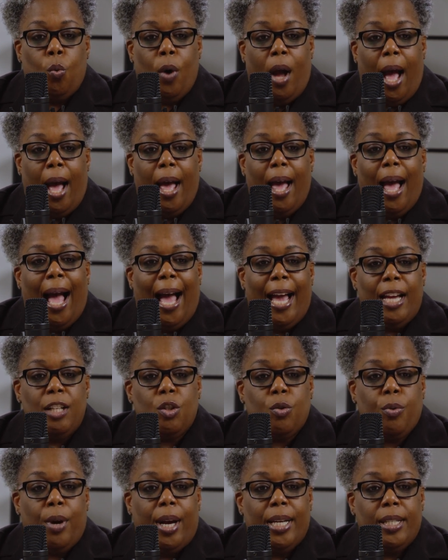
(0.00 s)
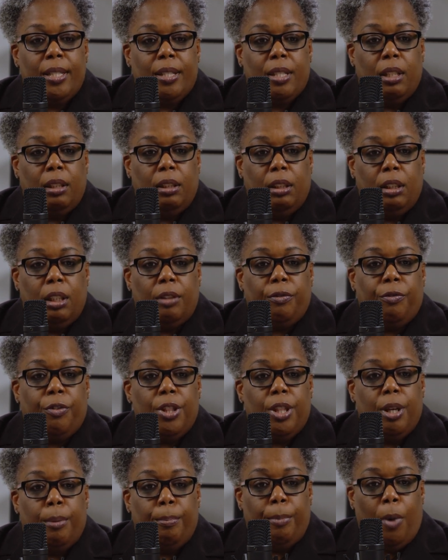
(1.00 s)
I try to look for
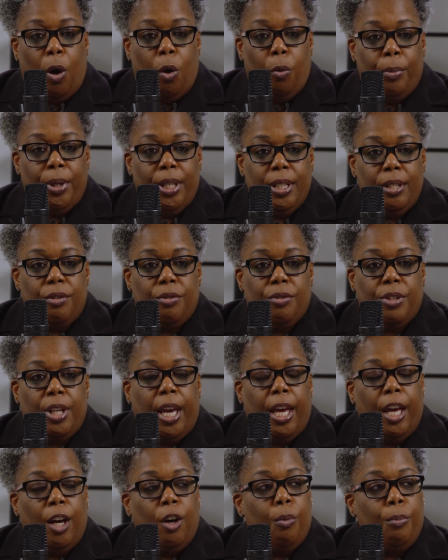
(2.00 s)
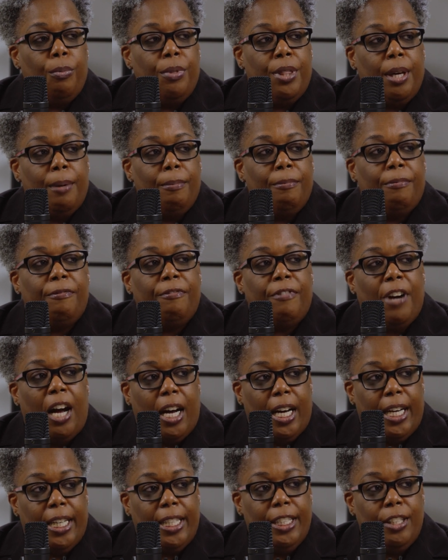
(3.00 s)
the moments to help them
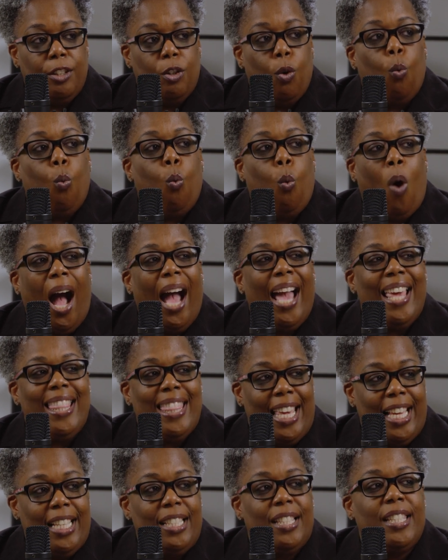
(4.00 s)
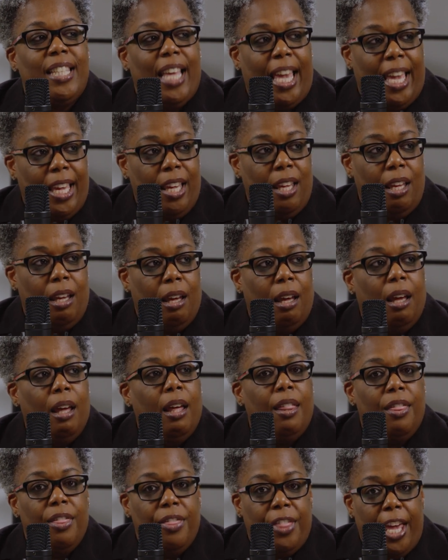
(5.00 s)
find why they say
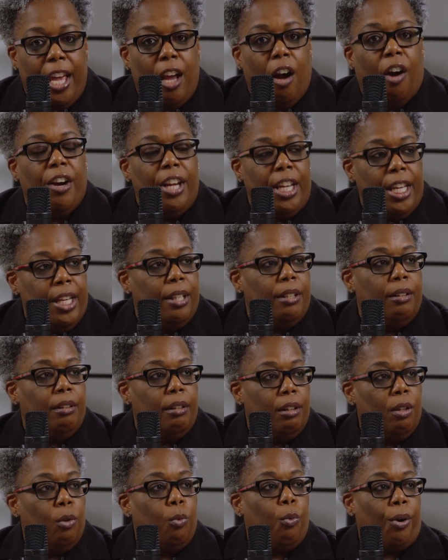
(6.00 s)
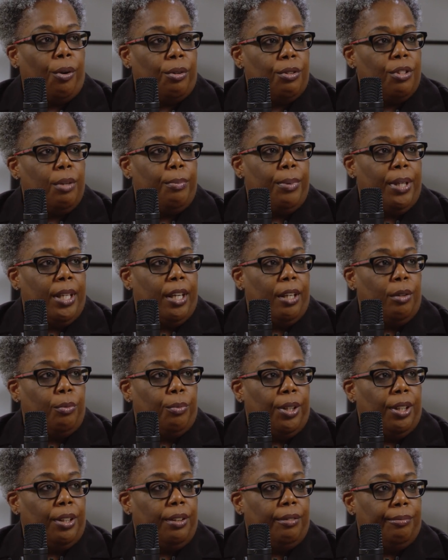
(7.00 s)
they are in the work to begin
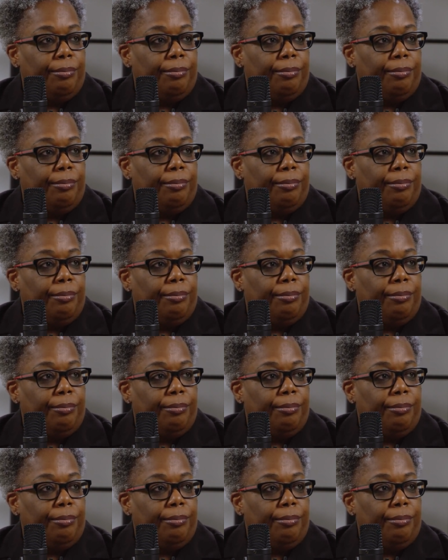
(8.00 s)
with.